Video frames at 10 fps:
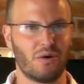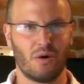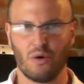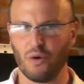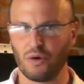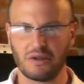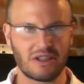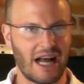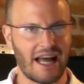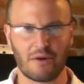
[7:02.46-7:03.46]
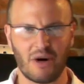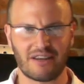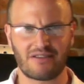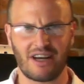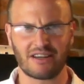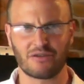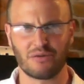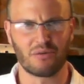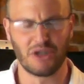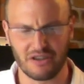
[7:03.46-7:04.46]
or otherwise titled
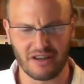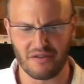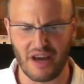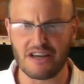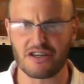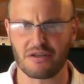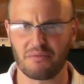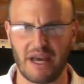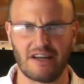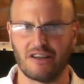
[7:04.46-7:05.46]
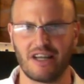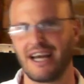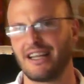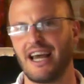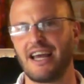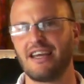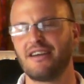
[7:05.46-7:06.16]
World Invasion Battle LA.